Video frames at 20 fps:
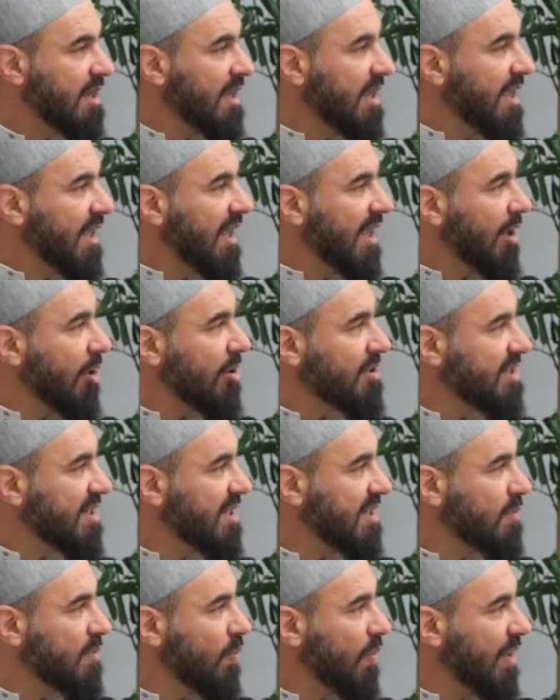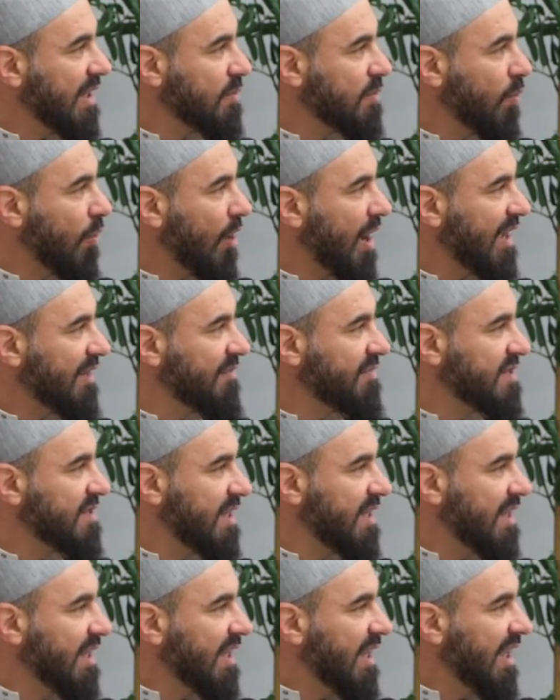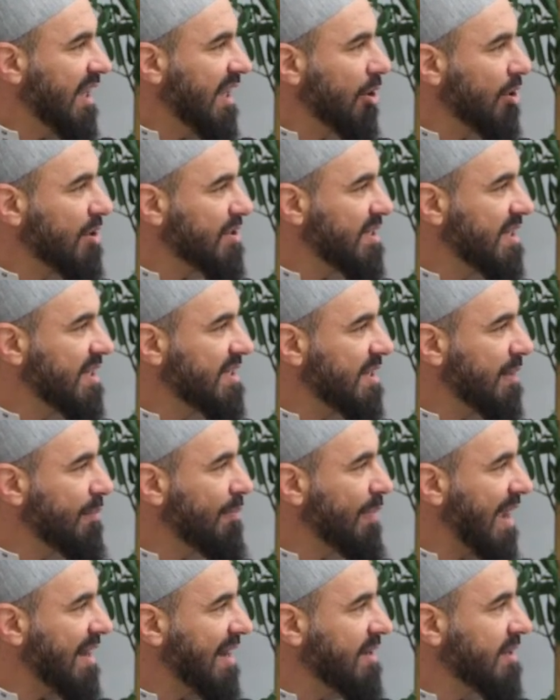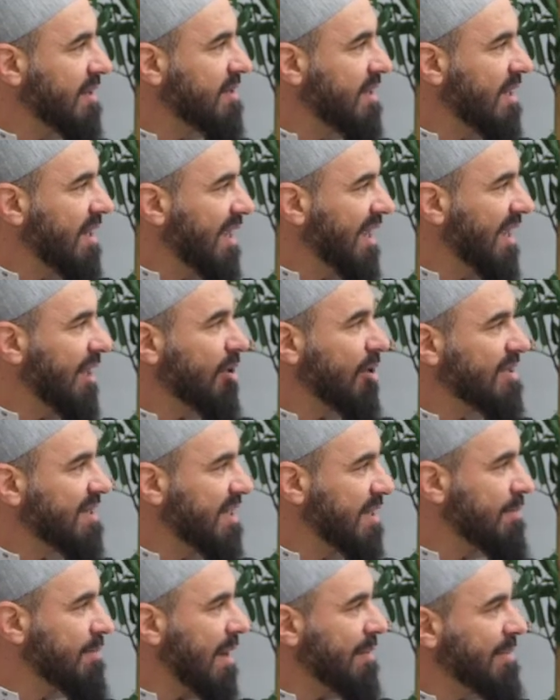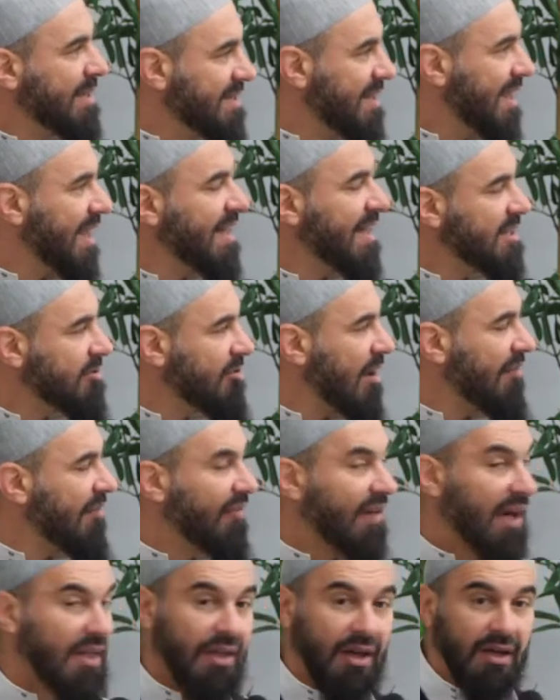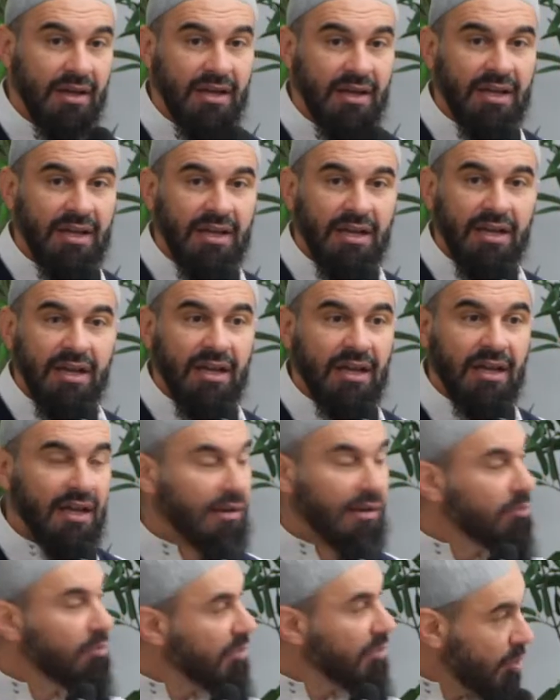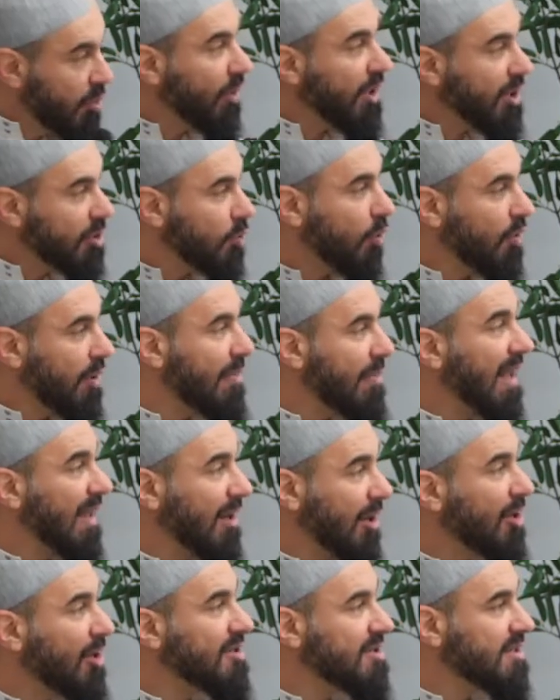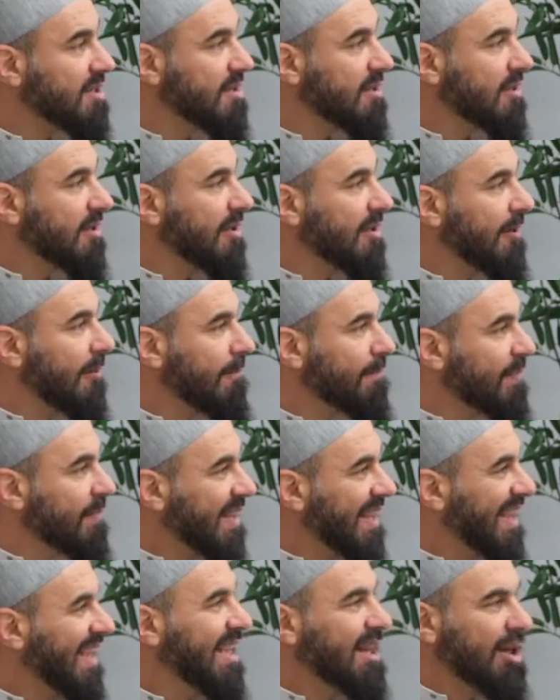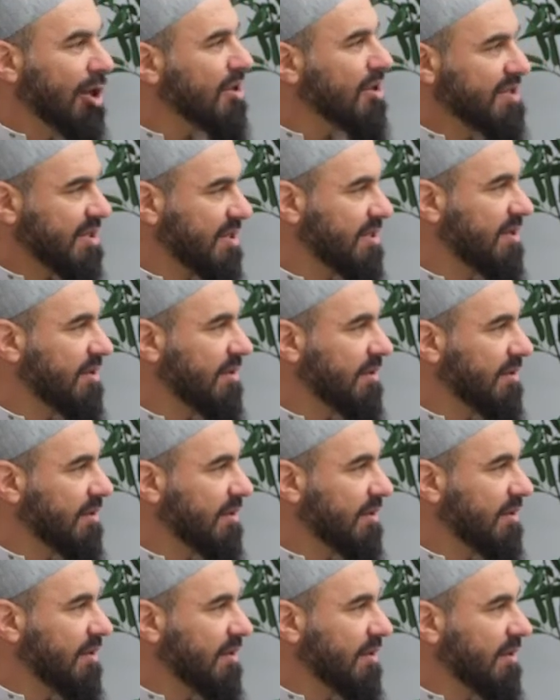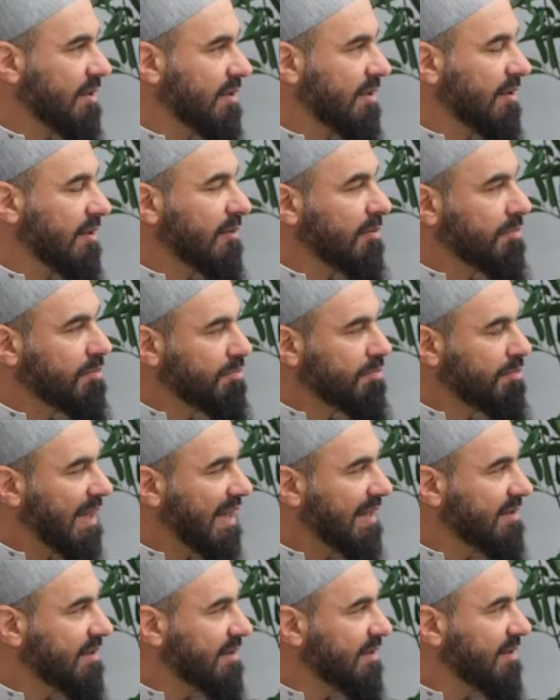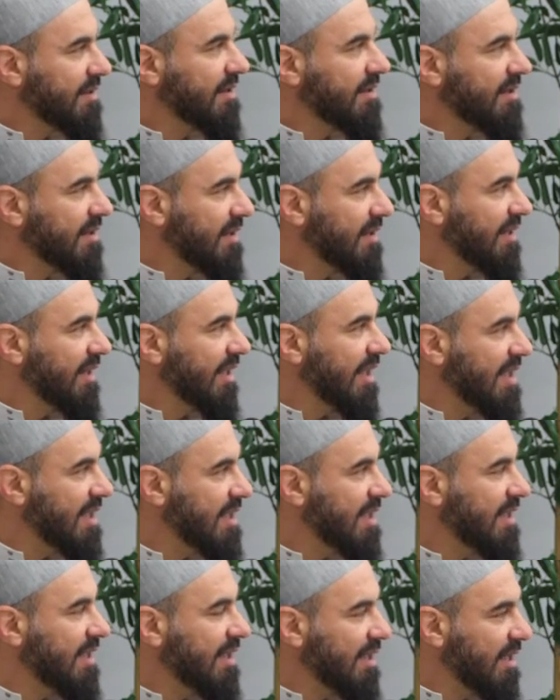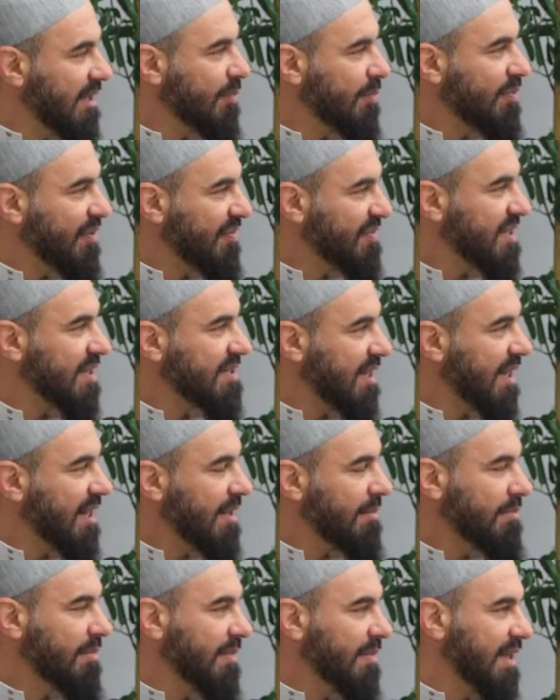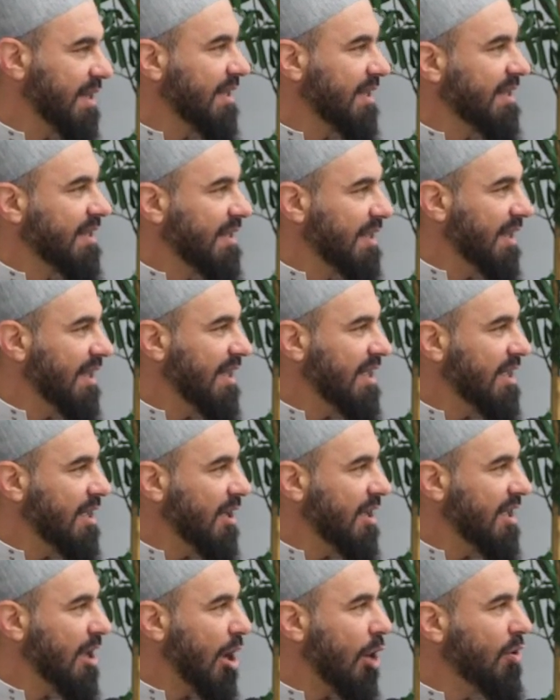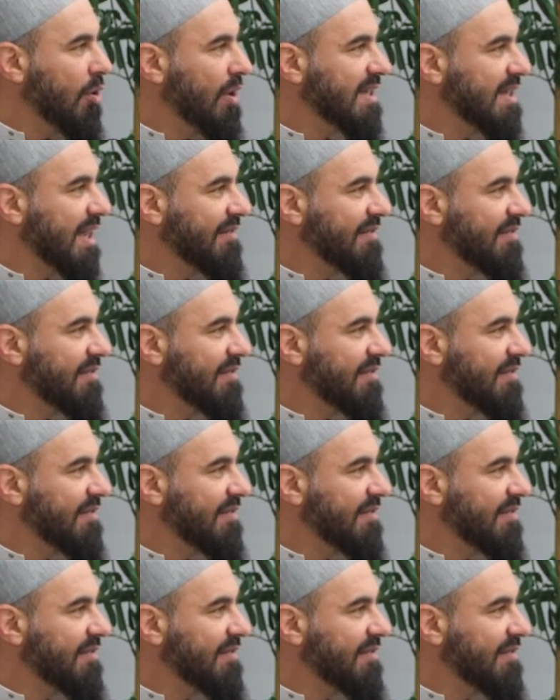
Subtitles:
He lost his wives, he lost his companions, he lost his mum, his dad, his grandfather. You want to talk about loss? He lost. But the Prophet sallallahu alaihi wasallam, He only ever